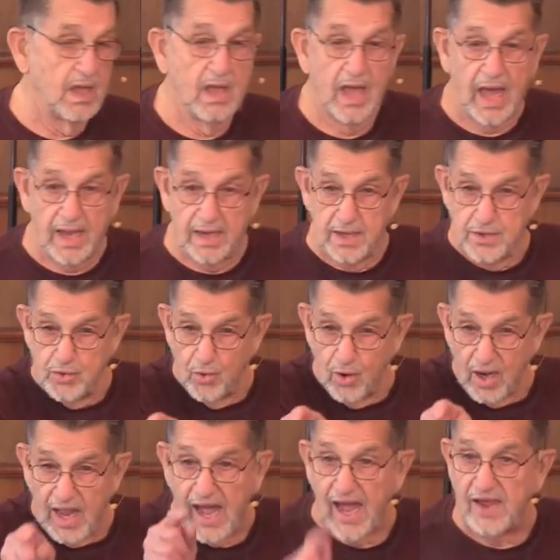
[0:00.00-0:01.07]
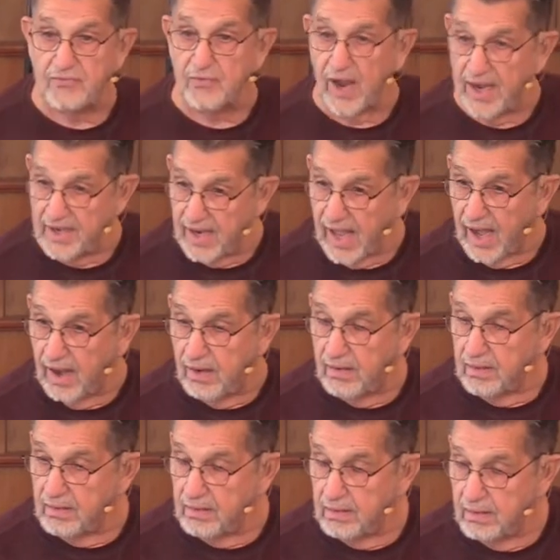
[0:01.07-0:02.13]
And in your life right now,
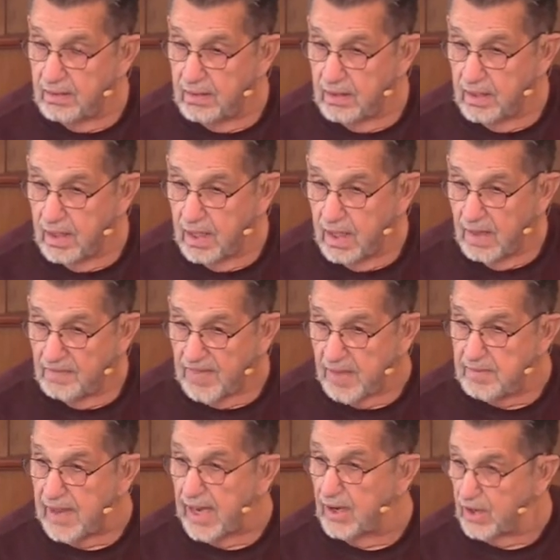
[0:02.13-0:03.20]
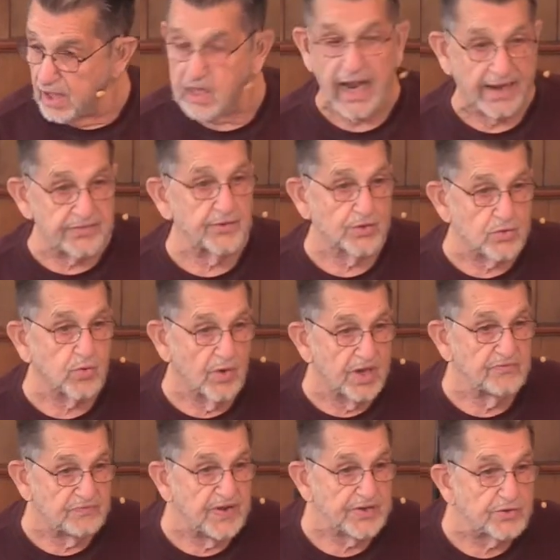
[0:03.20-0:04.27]
they may look like they're 20
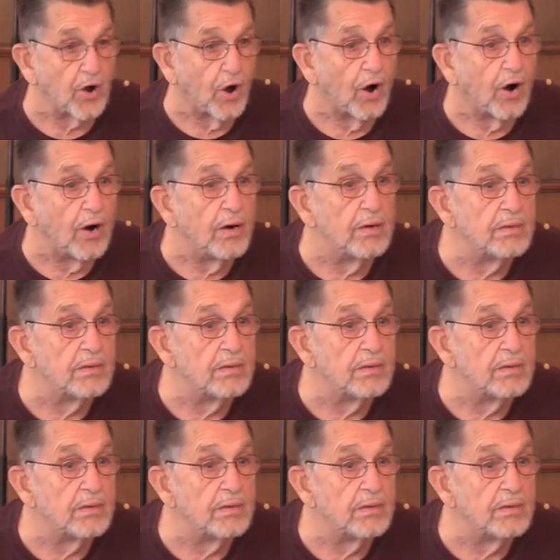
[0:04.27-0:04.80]
feet tall.